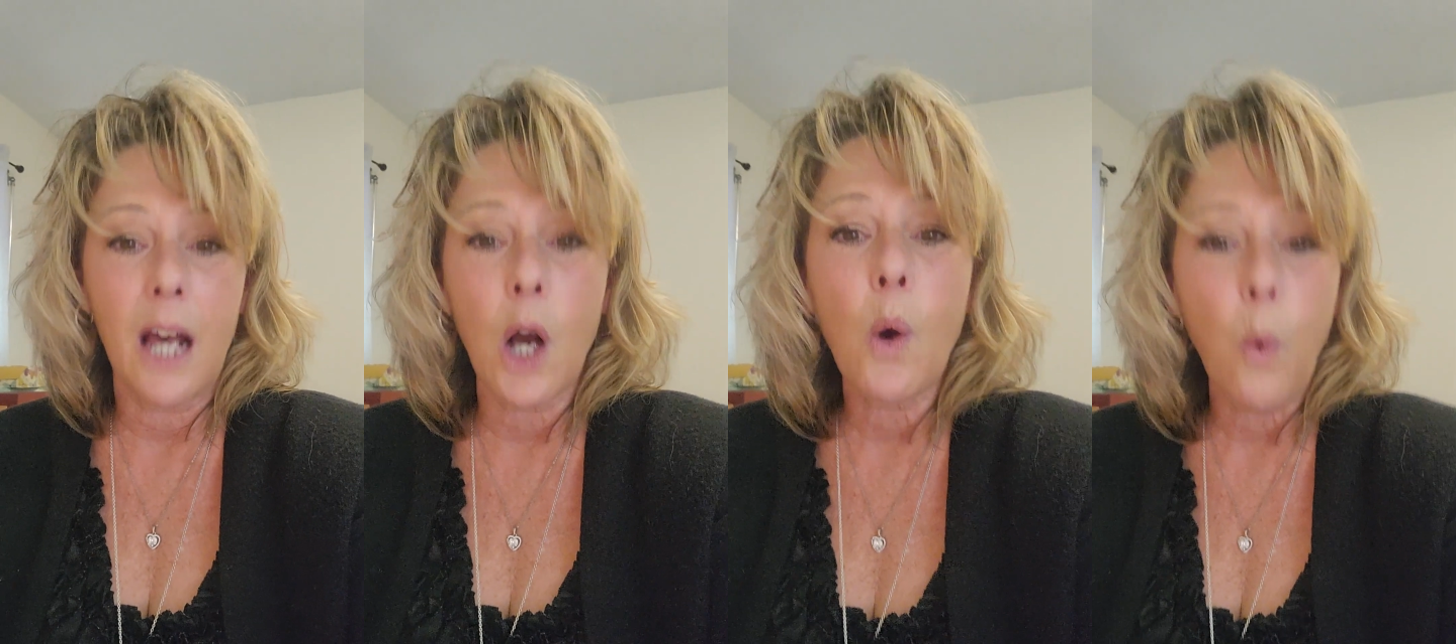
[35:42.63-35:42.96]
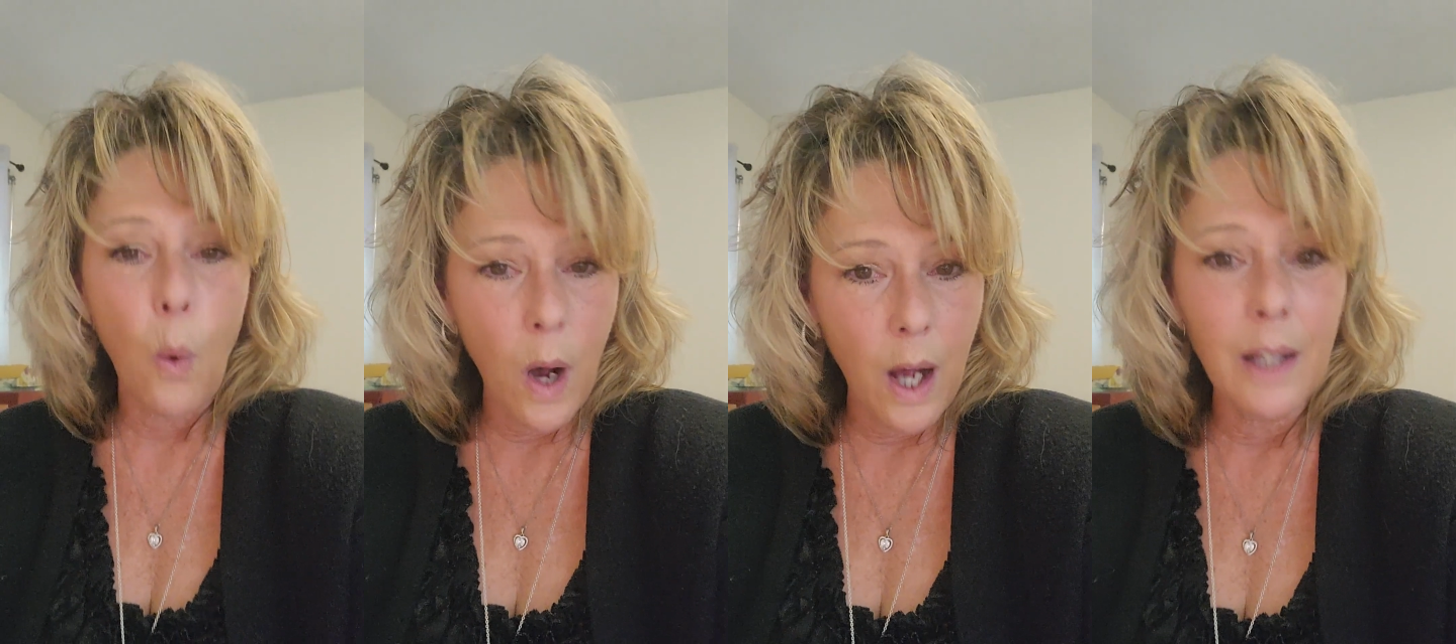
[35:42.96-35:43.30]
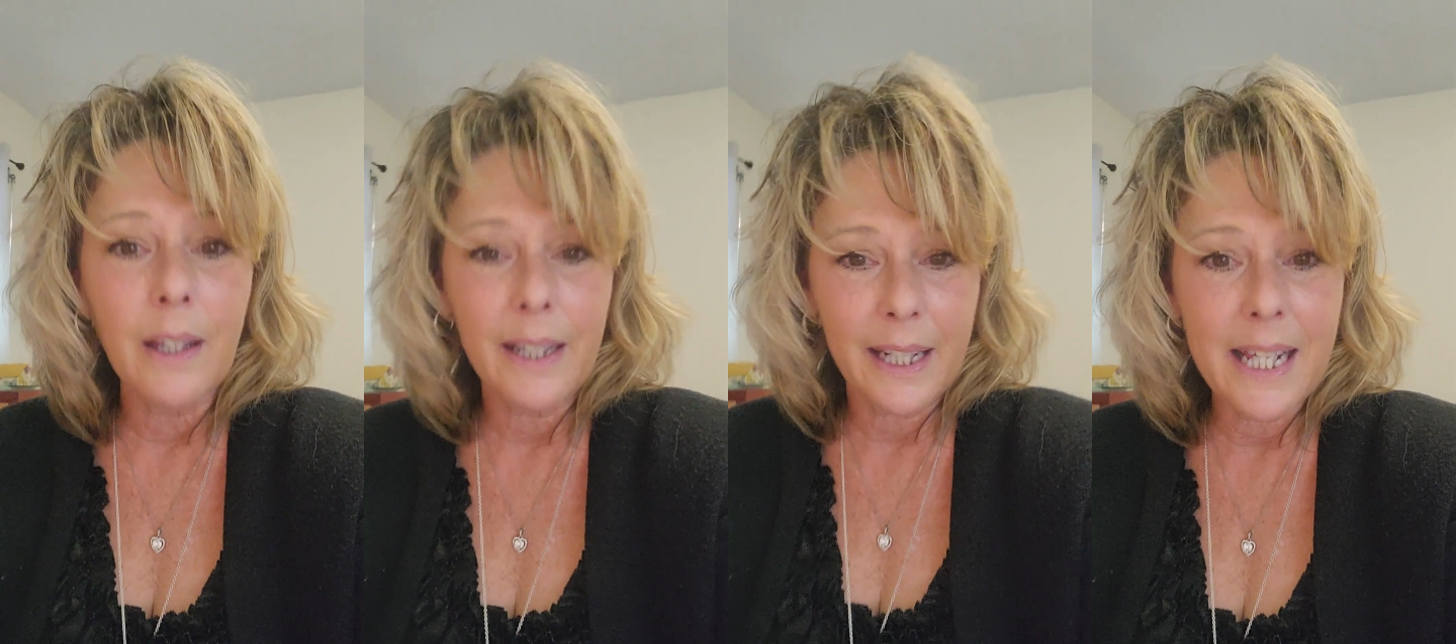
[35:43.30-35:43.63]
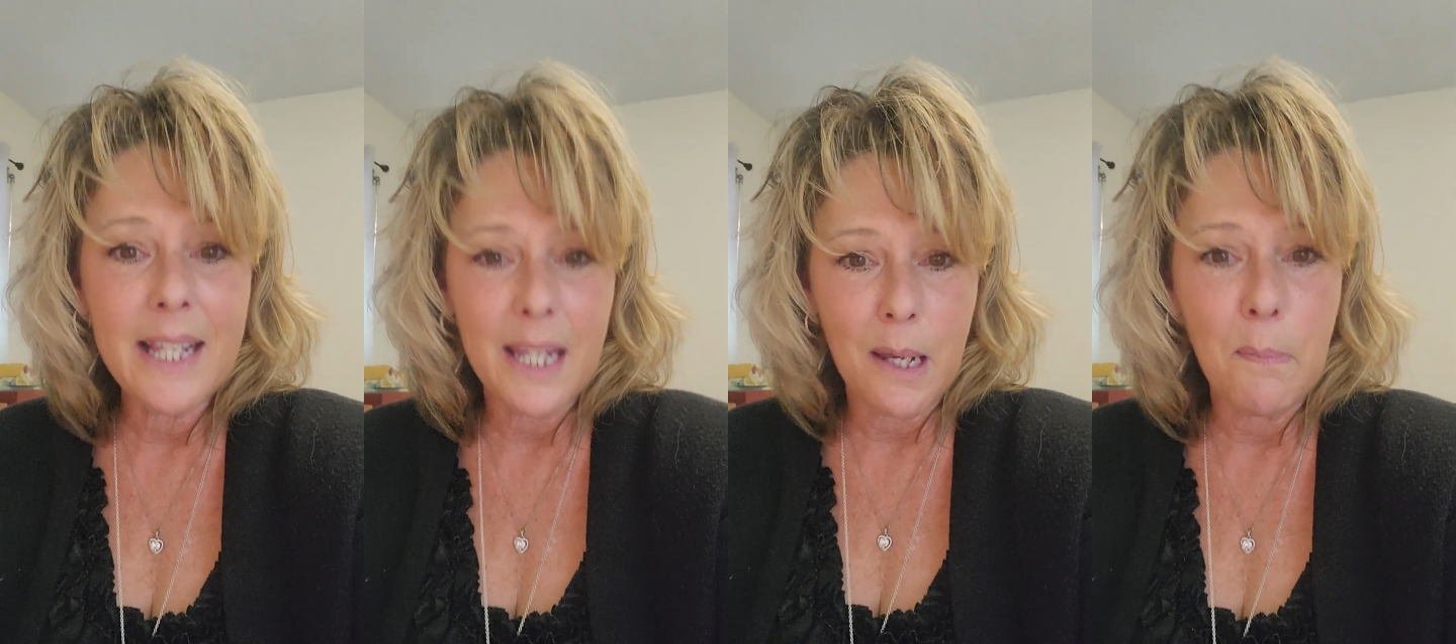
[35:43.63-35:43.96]
a quality
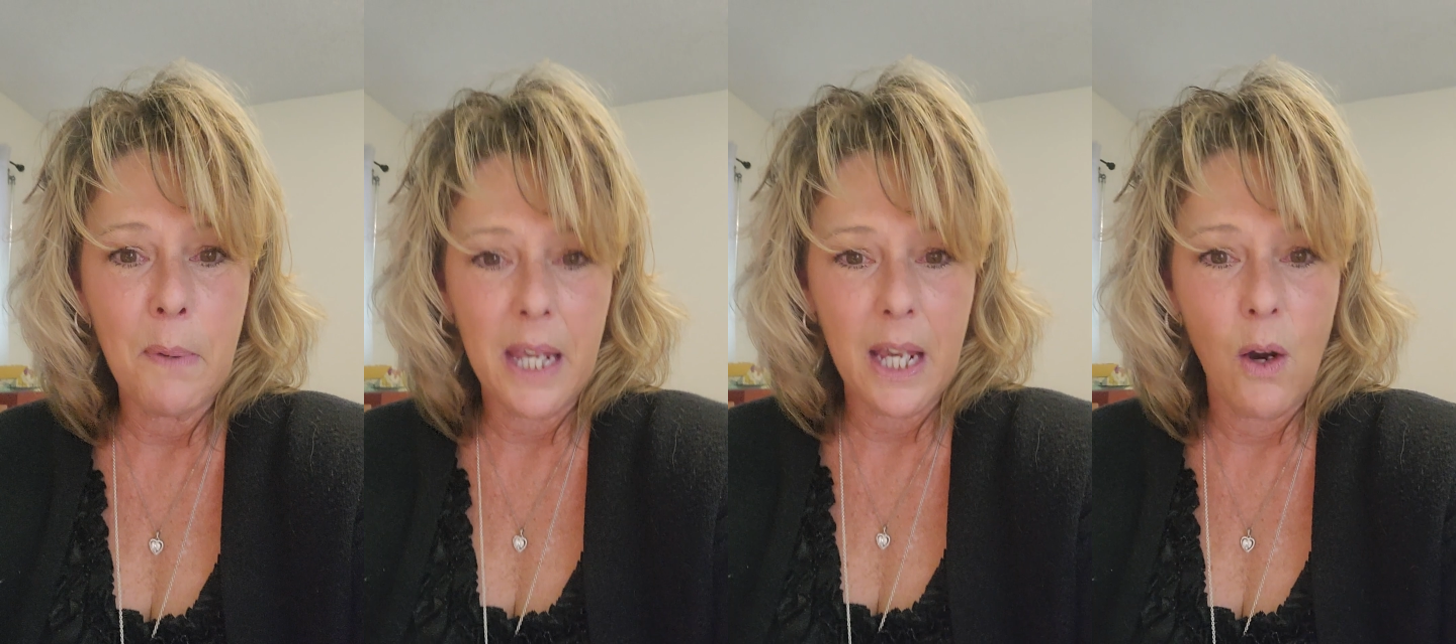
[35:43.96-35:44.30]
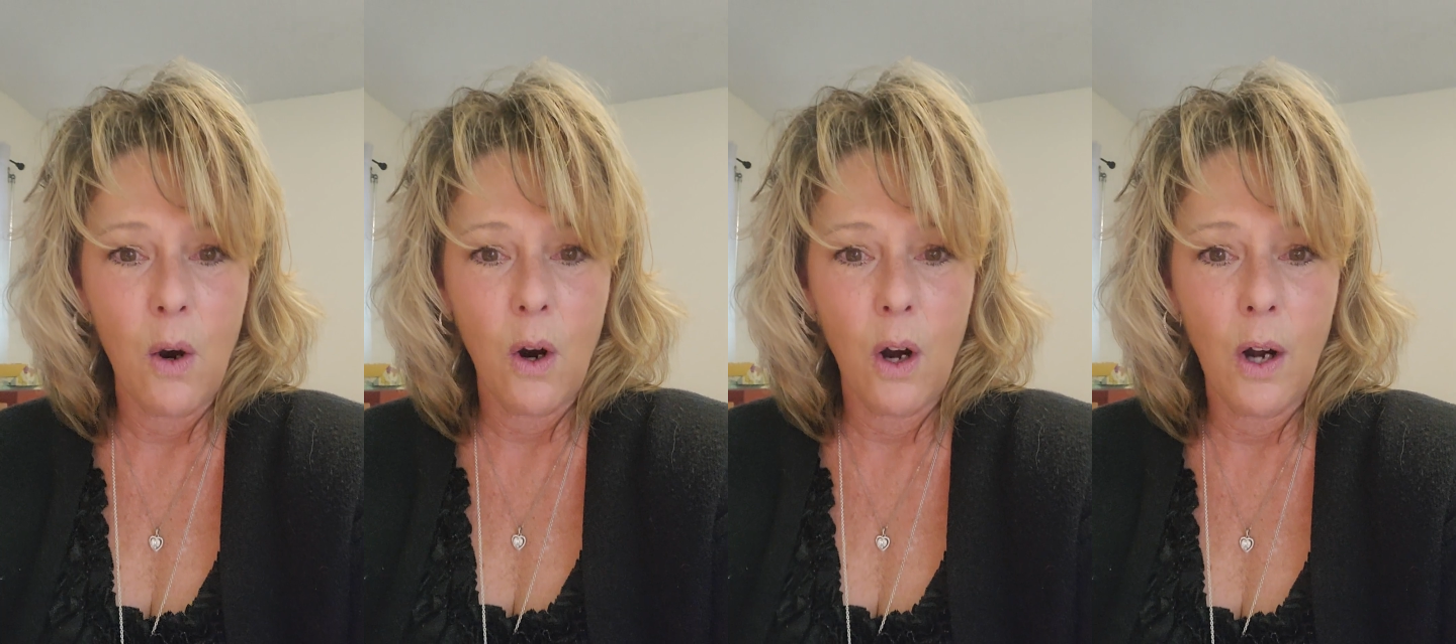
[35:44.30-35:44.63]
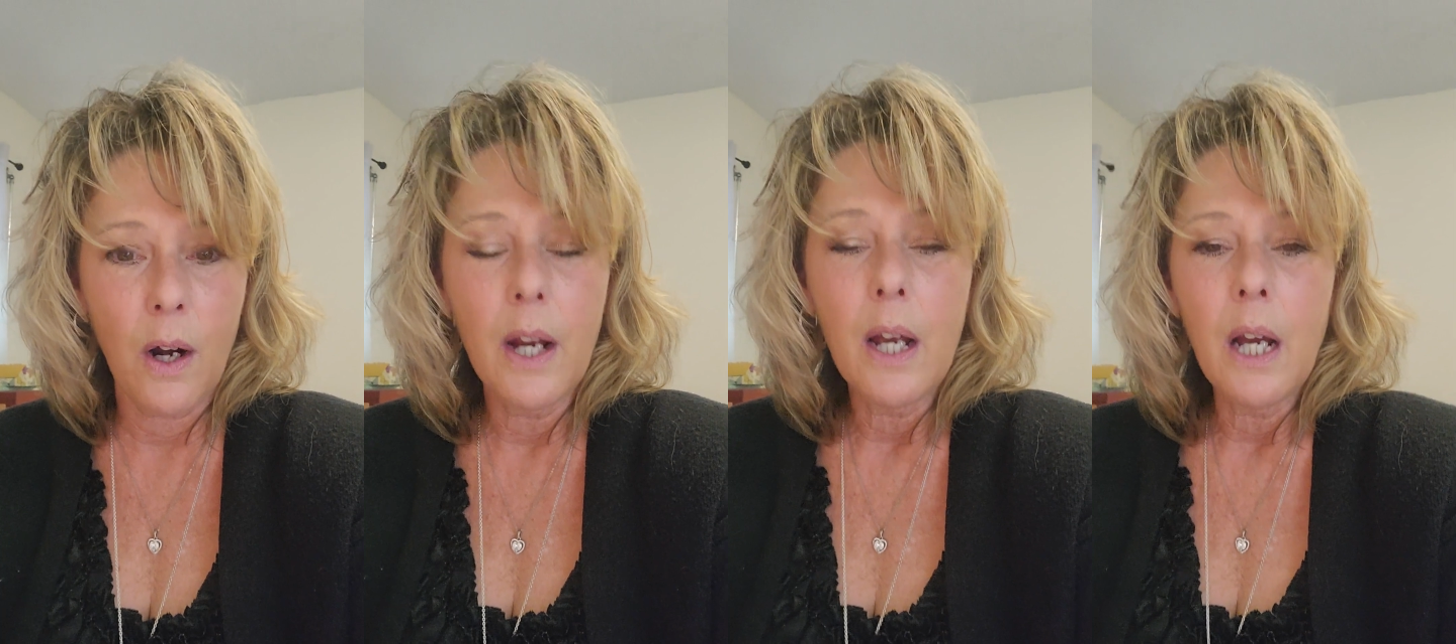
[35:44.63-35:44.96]
CPR